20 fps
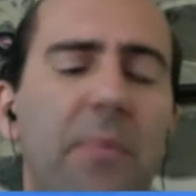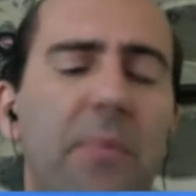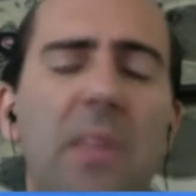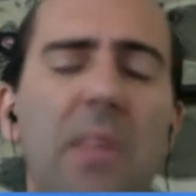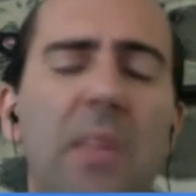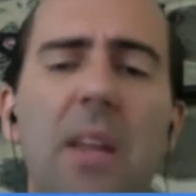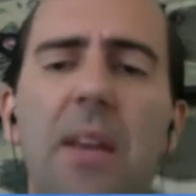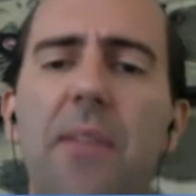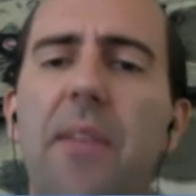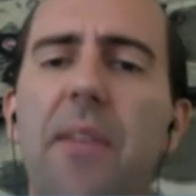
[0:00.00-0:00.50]

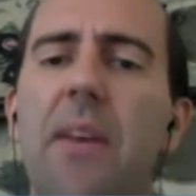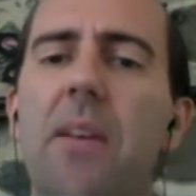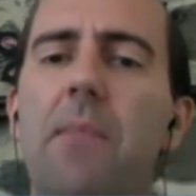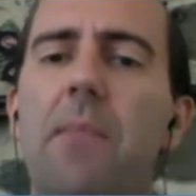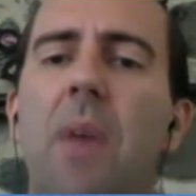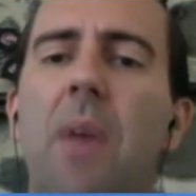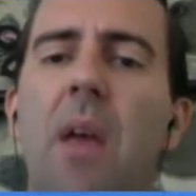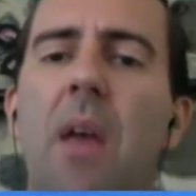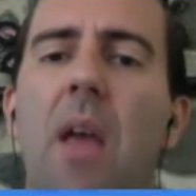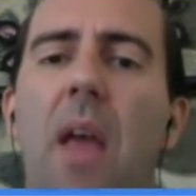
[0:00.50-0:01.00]
And
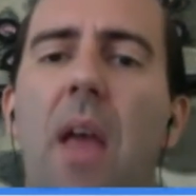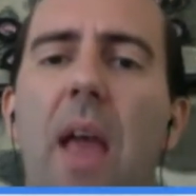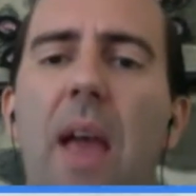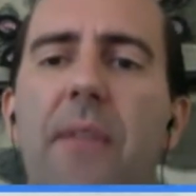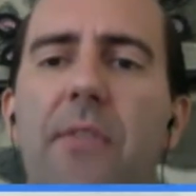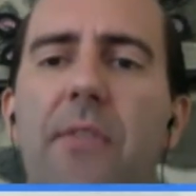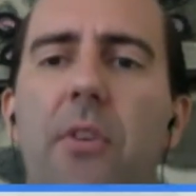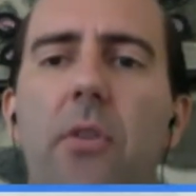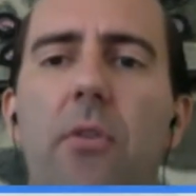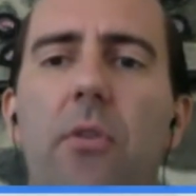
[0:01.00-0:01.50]
then
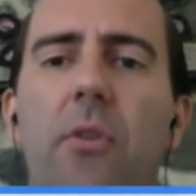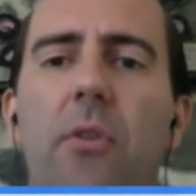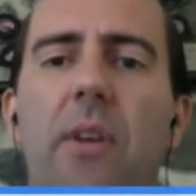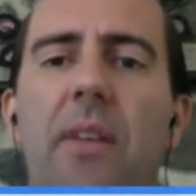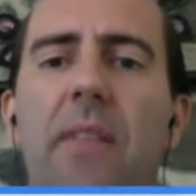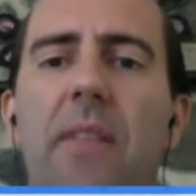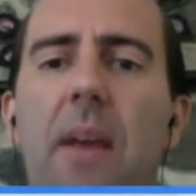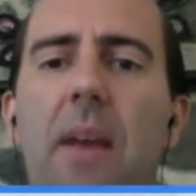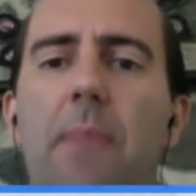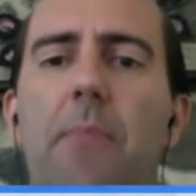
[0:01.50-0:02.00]
after you
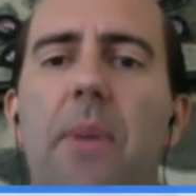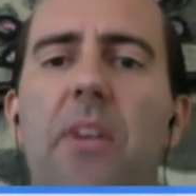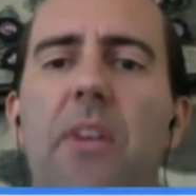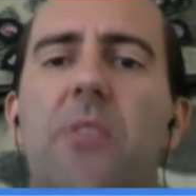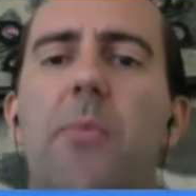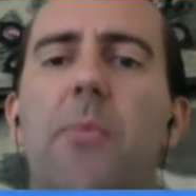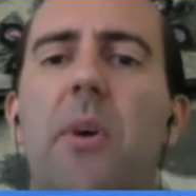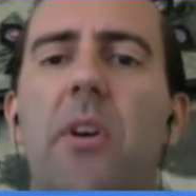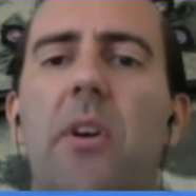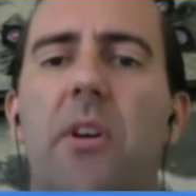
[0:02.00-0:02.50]
get that
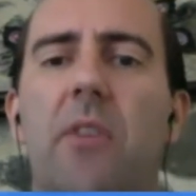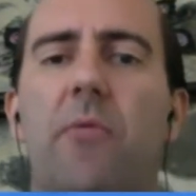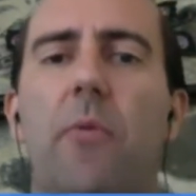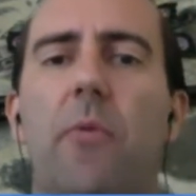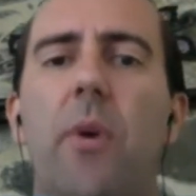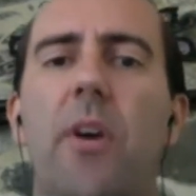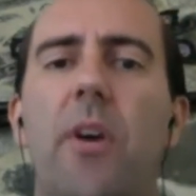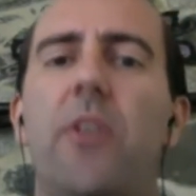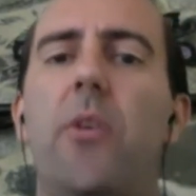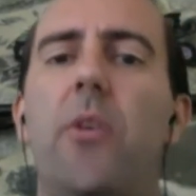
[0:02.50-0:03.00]
benchmark of
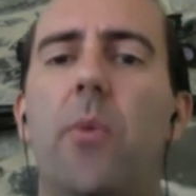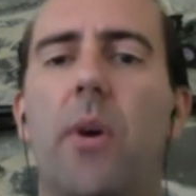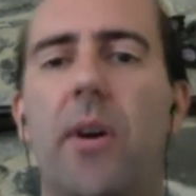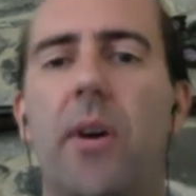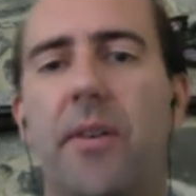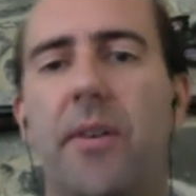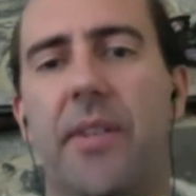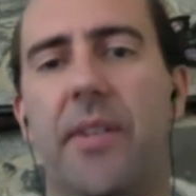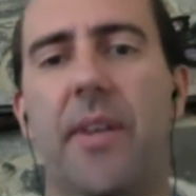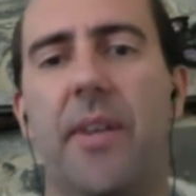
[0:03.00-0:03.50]
where you are
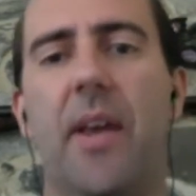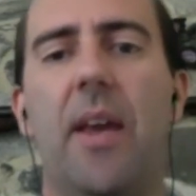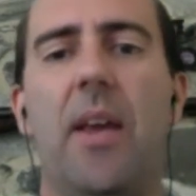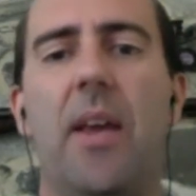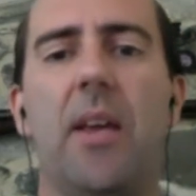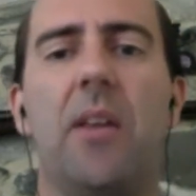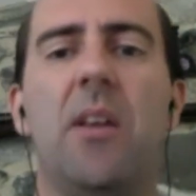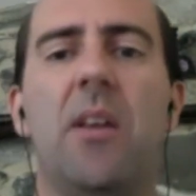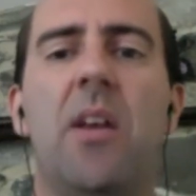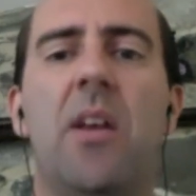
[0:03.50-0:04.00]

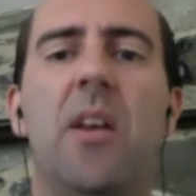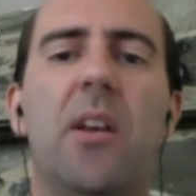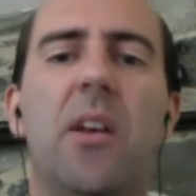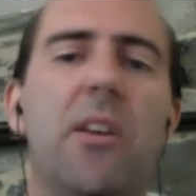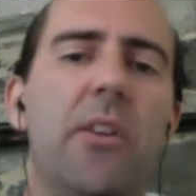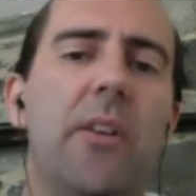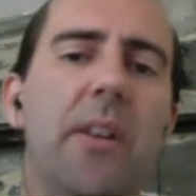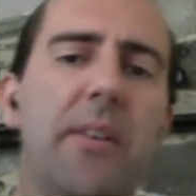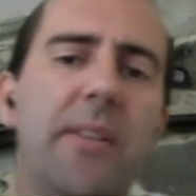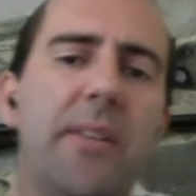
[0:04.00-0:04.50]
today,
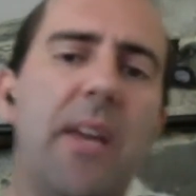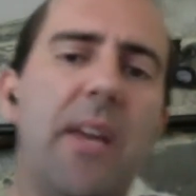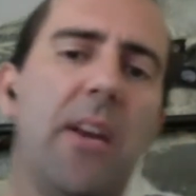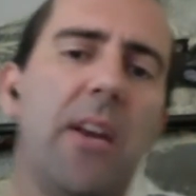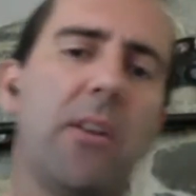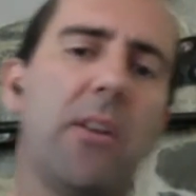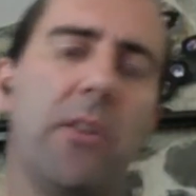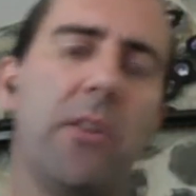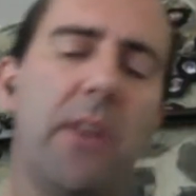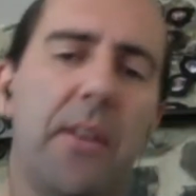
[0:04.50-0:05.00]
you need to take
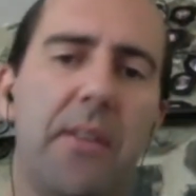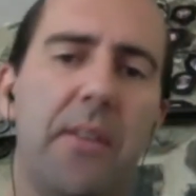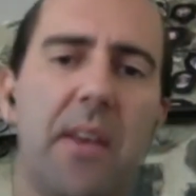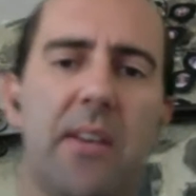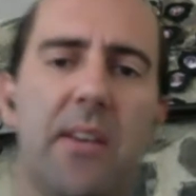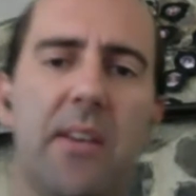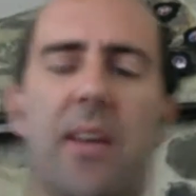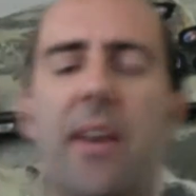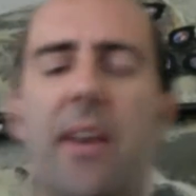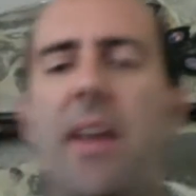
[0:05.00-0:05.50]
a look at
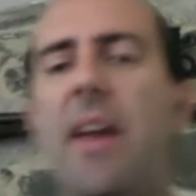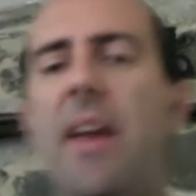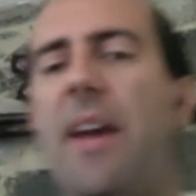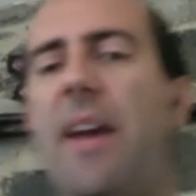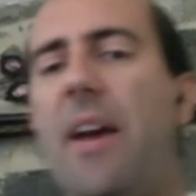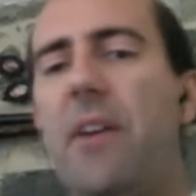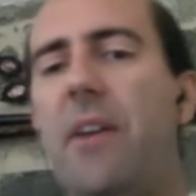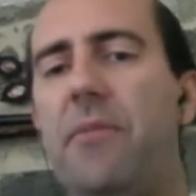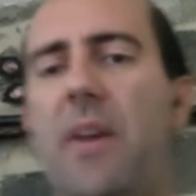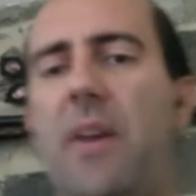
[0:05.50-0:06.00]
things like
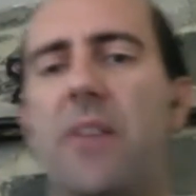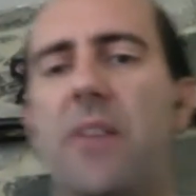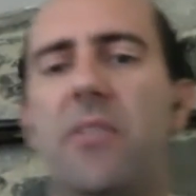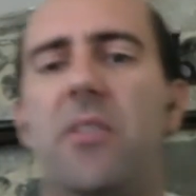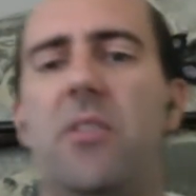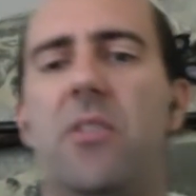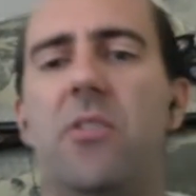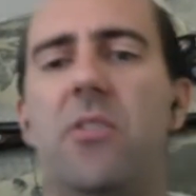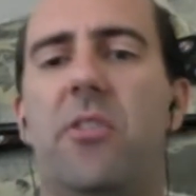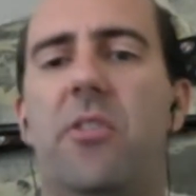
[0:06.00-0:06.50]
how fast
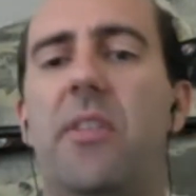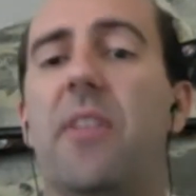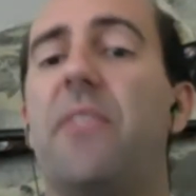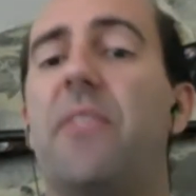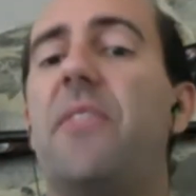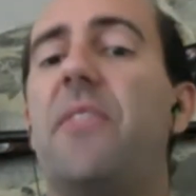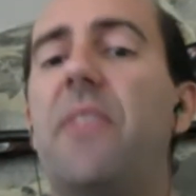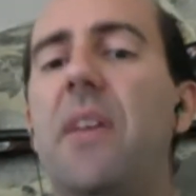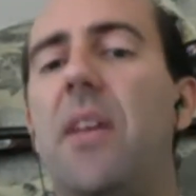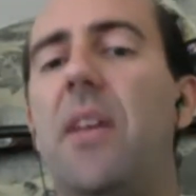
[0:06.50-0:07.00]
is the
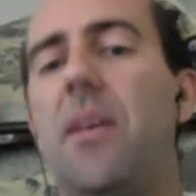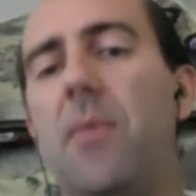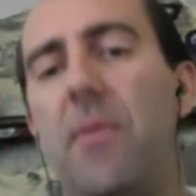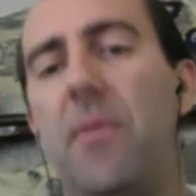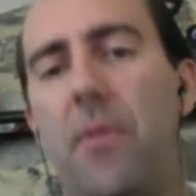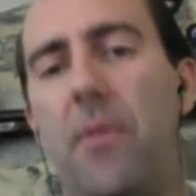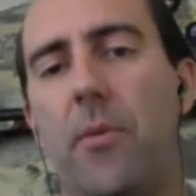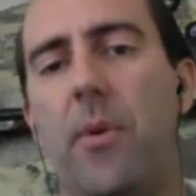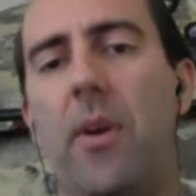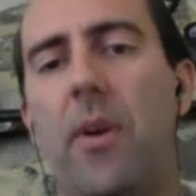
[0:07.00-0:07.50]
theme if
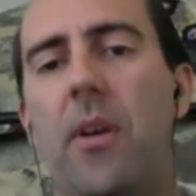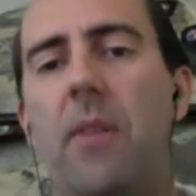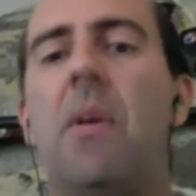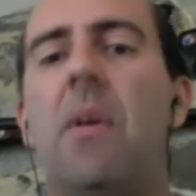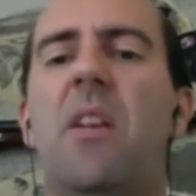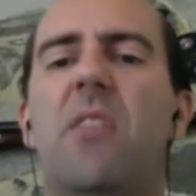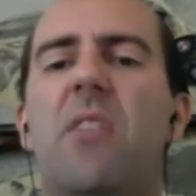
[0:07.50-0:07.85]
you're running.